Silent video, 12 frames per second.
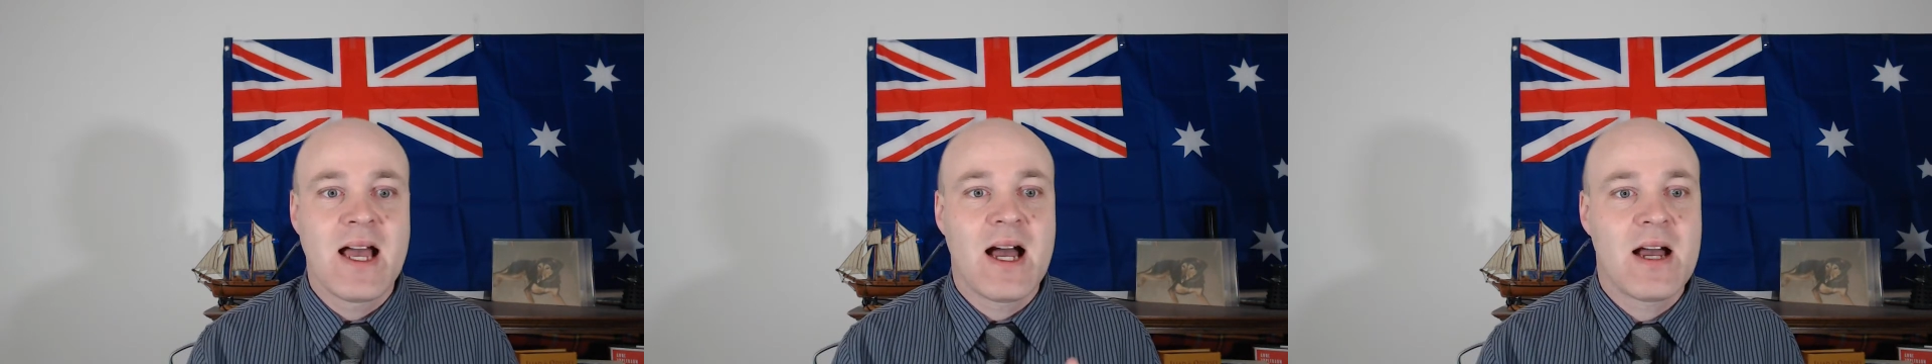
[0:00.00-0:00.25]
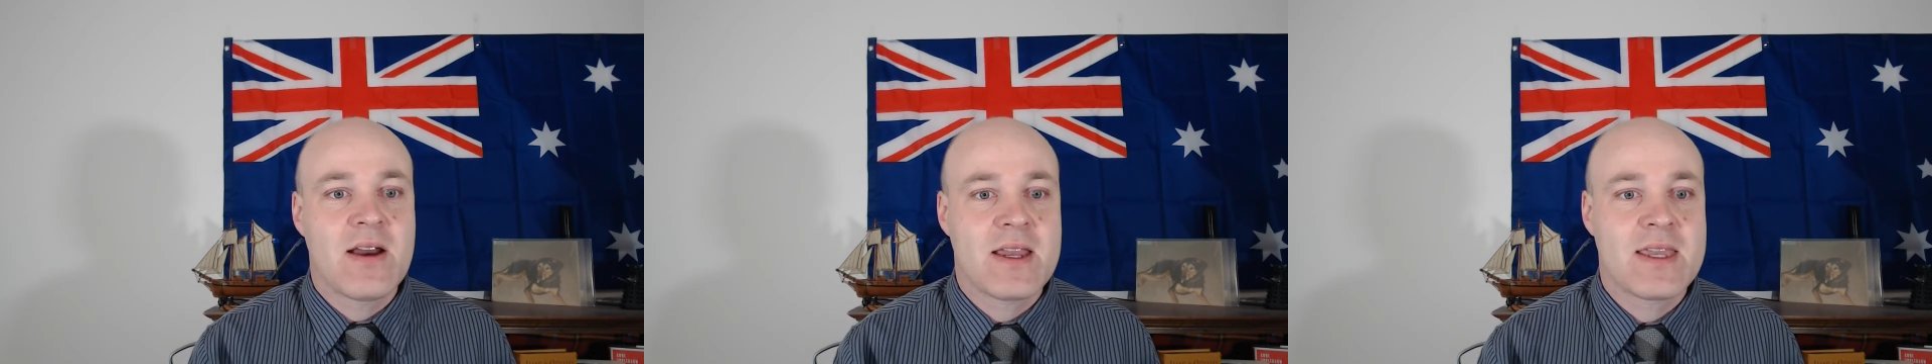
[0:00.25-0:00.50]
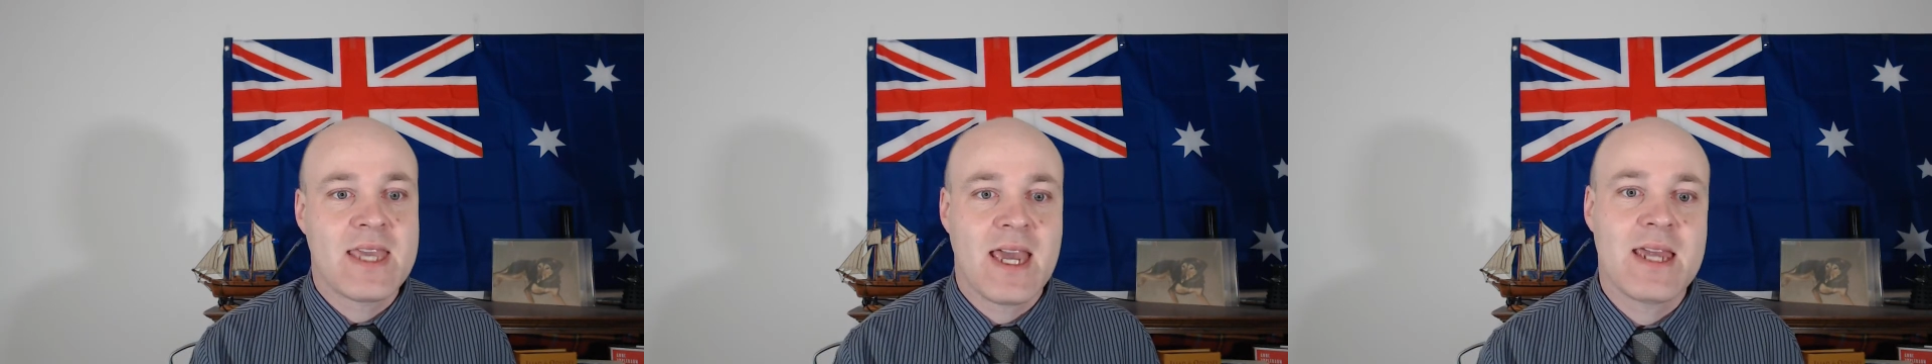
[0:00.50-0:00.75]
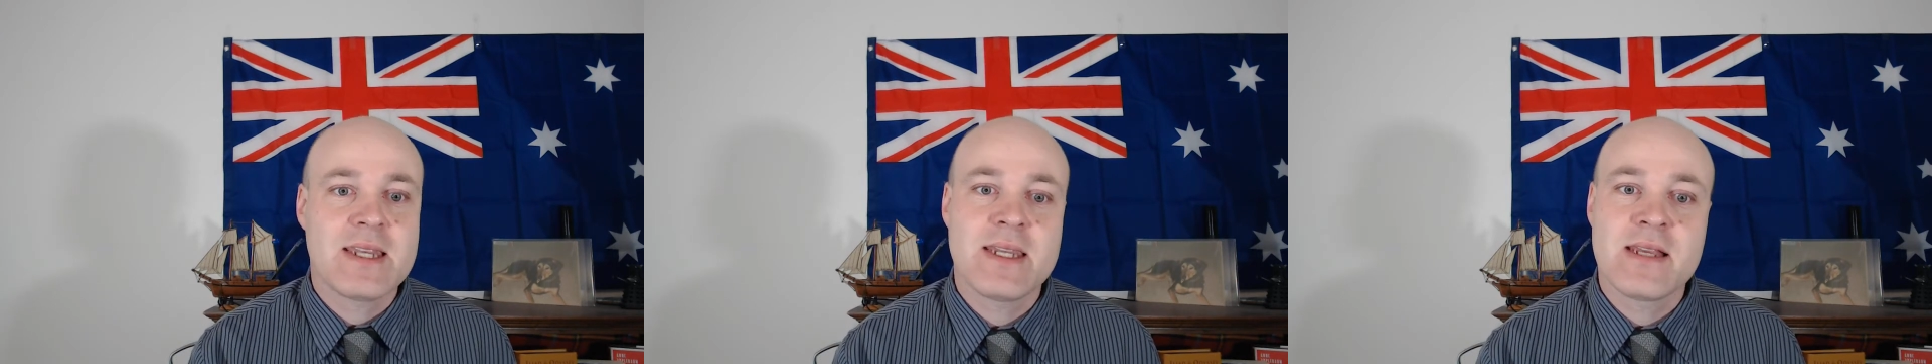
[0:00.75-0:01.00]
A
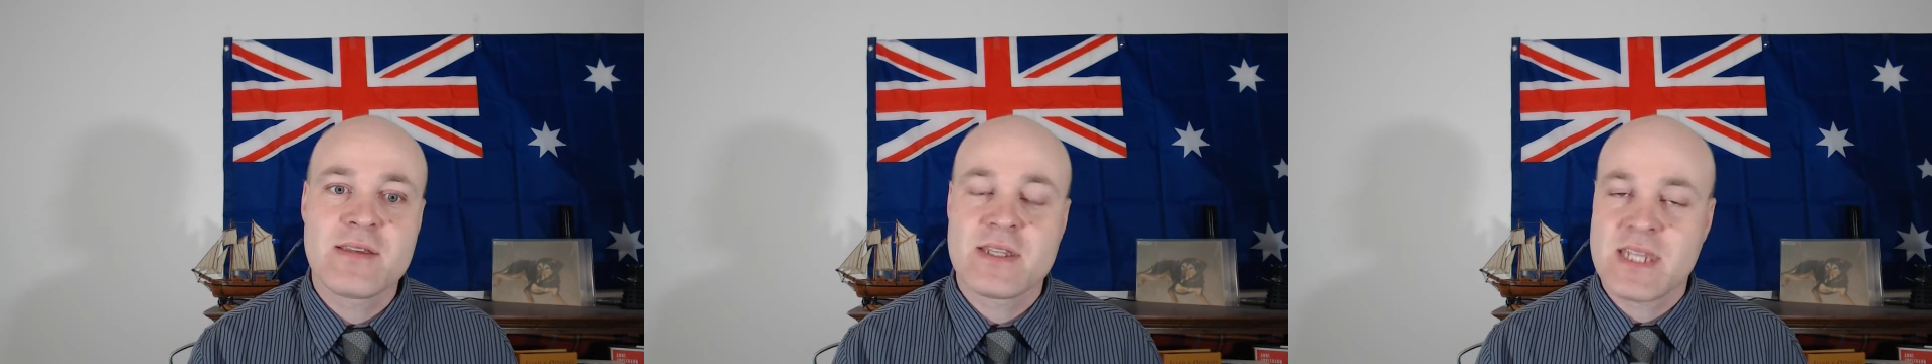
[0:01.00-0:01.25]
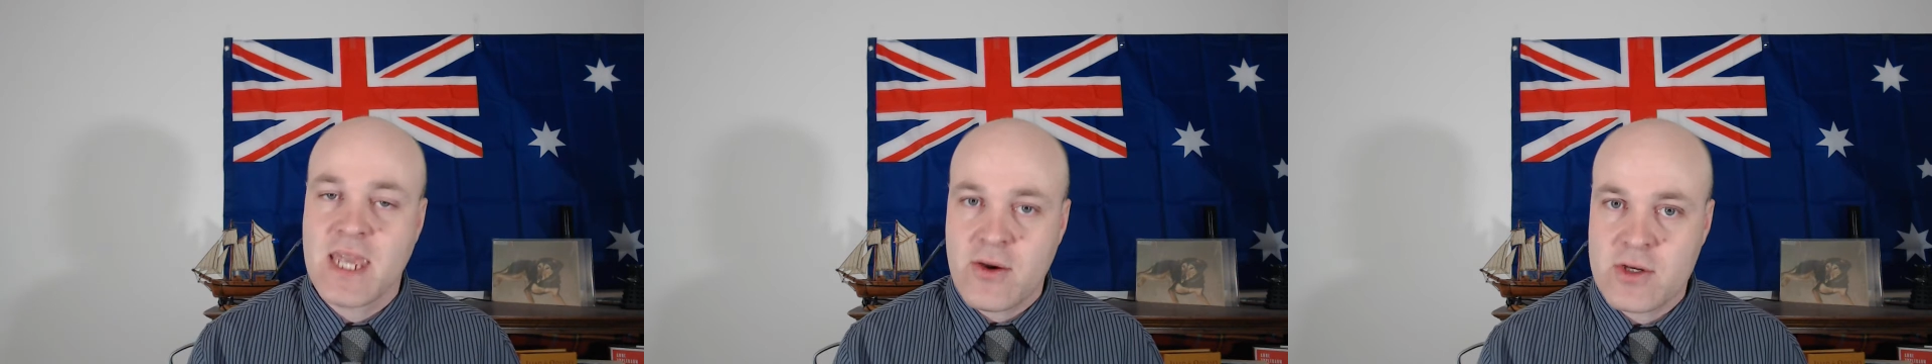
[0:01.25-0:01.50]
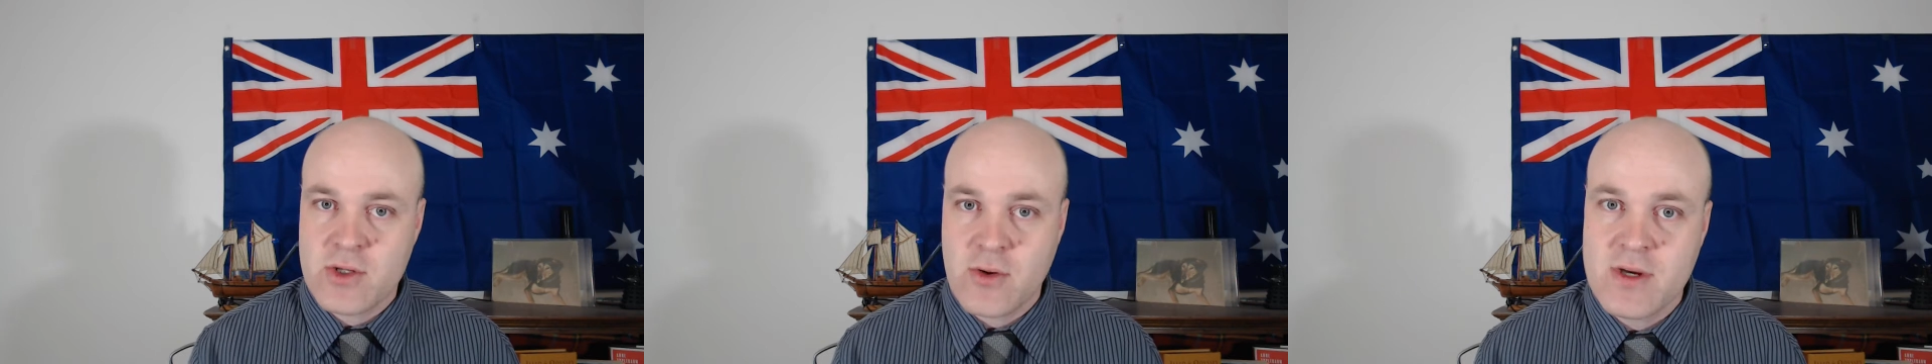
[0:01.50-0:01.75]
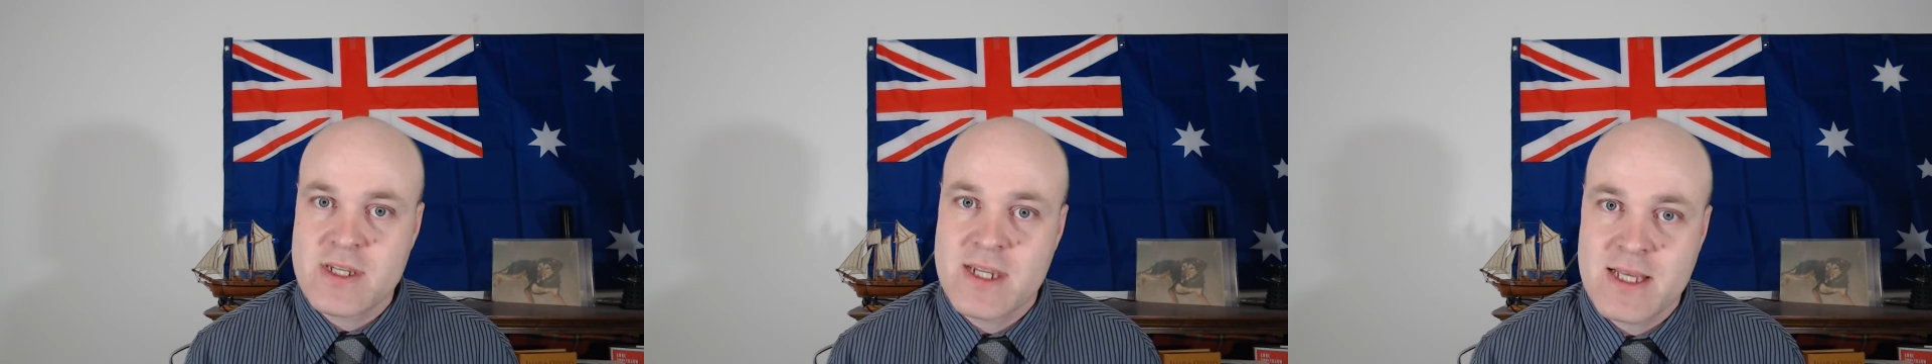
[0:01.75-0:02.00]
cat needs a
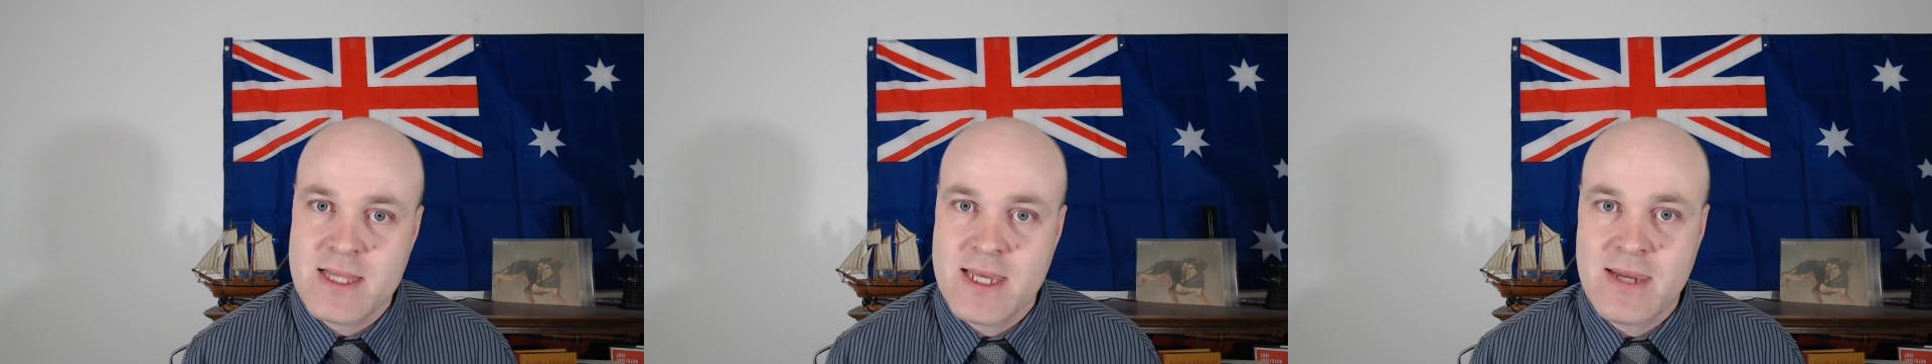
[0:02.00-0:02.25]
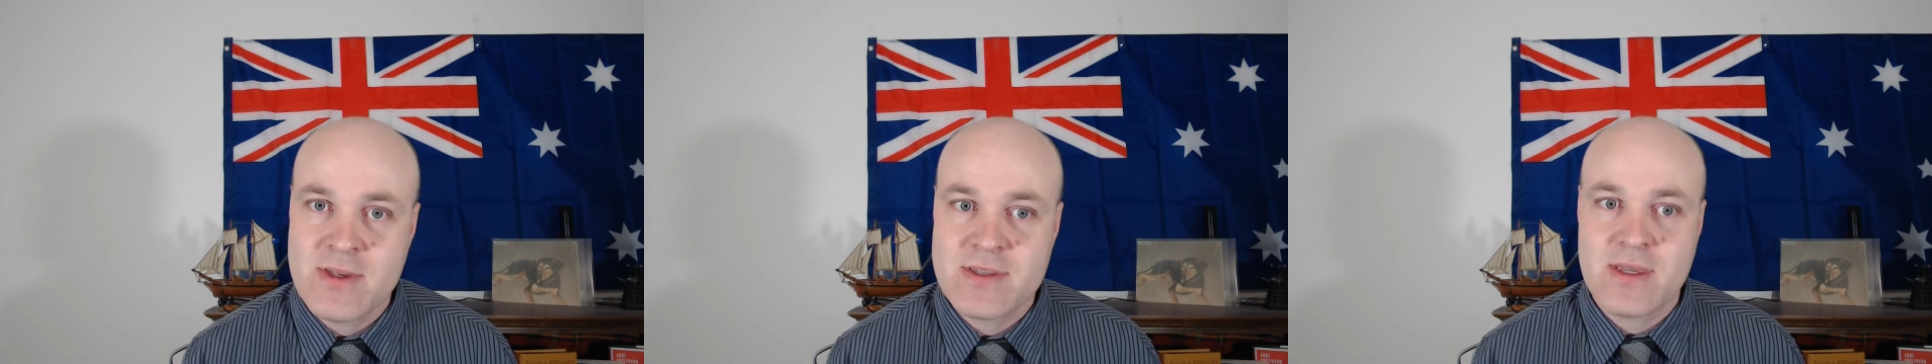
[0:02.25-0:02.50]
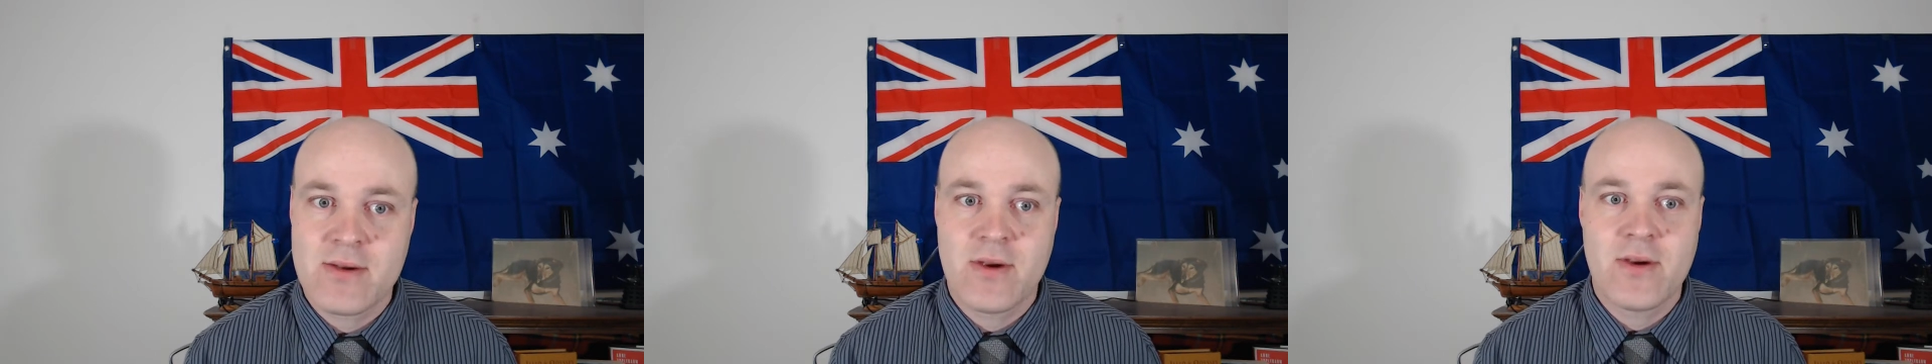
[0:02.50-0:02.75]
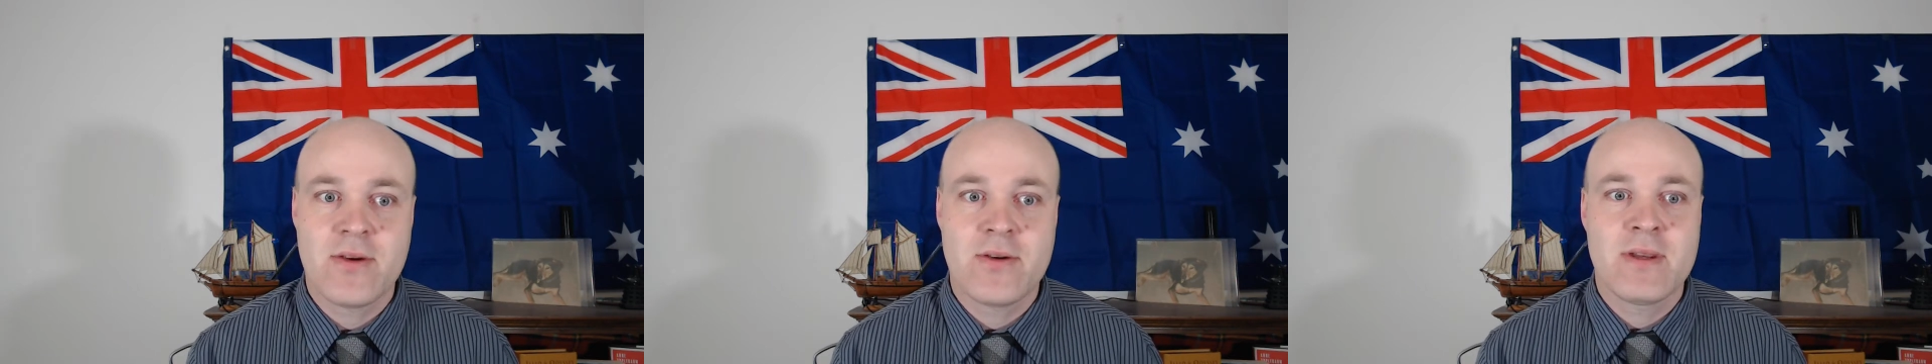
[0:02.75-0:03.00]
territory to claim as their
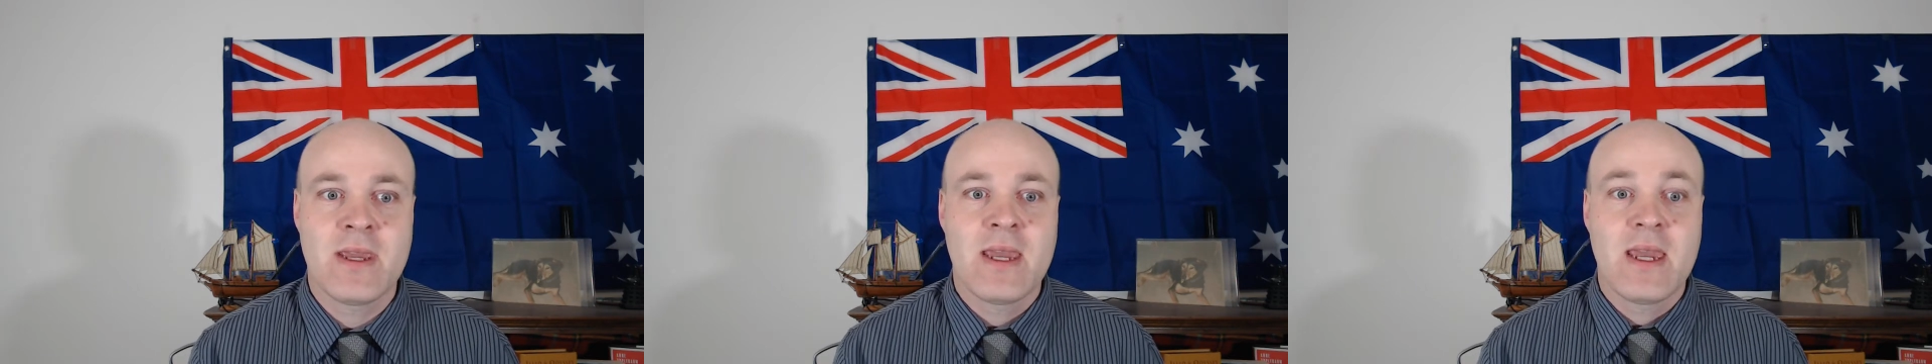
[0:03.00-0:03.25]
own,